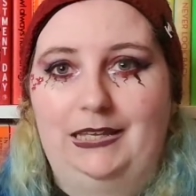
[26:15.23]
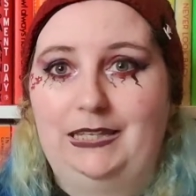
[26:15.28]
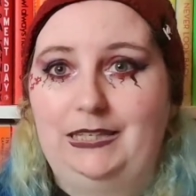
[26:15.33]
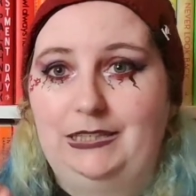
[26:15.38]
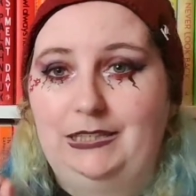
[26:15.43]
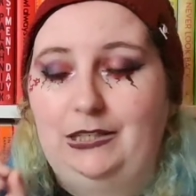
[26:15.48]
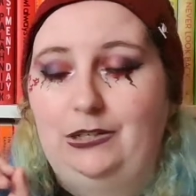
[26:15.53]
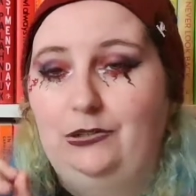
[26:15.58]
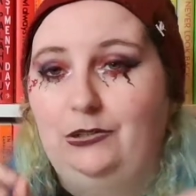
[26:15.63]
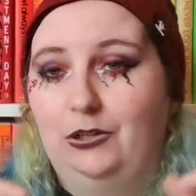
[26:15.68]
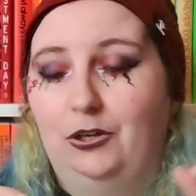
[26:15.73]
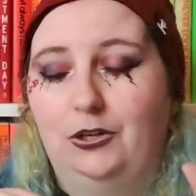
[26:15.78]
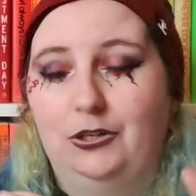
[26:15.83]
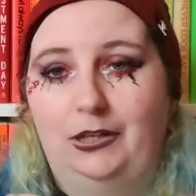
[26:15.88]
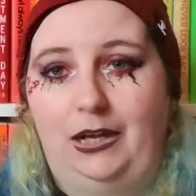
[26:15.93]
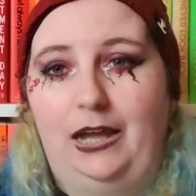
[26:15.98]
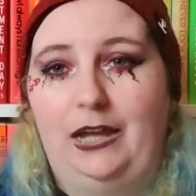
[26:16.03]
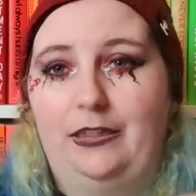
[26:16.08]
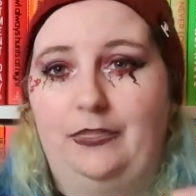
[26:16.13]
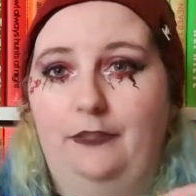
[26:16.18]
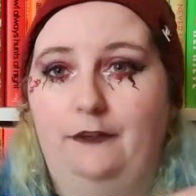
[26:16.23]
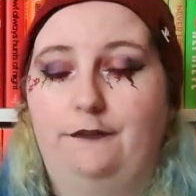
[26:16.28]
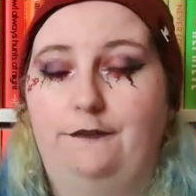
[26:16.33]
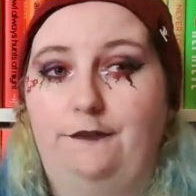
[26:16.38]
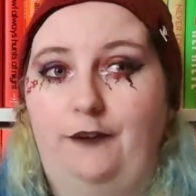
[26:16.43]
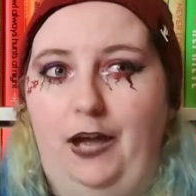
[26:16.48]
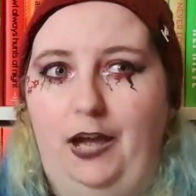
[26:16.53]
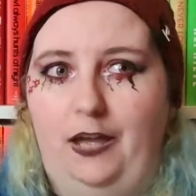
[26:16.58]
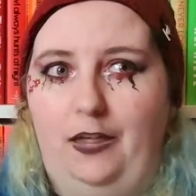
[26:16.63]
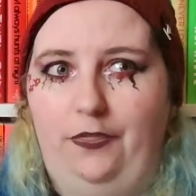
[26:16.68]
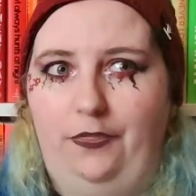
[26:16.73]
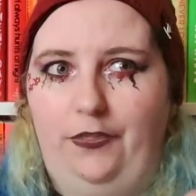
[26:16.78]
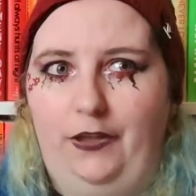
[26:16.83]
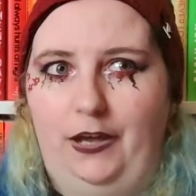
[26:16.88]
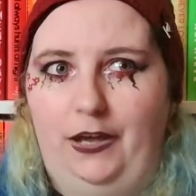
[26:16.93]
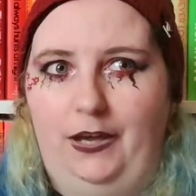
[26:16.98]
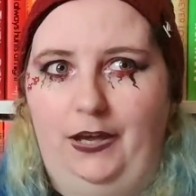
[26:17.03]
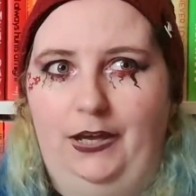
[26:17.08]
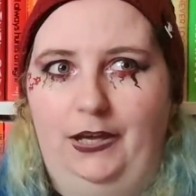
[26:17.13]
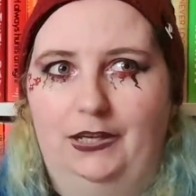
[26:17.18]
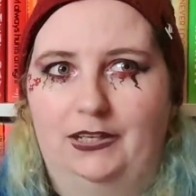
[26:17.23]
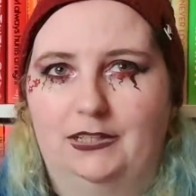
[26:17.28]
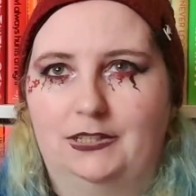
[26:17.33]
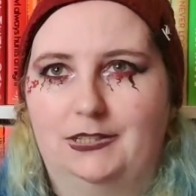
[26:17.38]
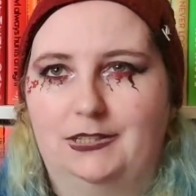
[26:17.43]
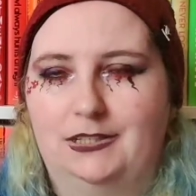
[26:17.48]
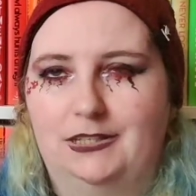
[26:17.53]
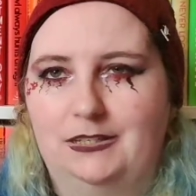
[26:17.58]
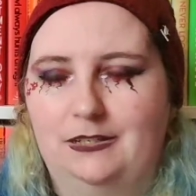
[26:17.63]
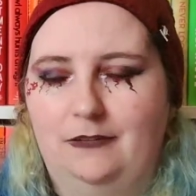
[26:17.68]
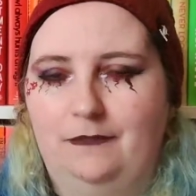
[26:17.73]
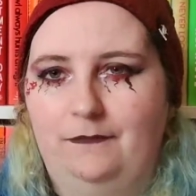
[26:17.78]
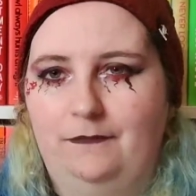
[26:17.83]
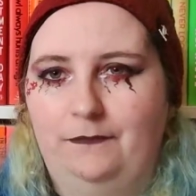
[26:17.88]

you look at the fact that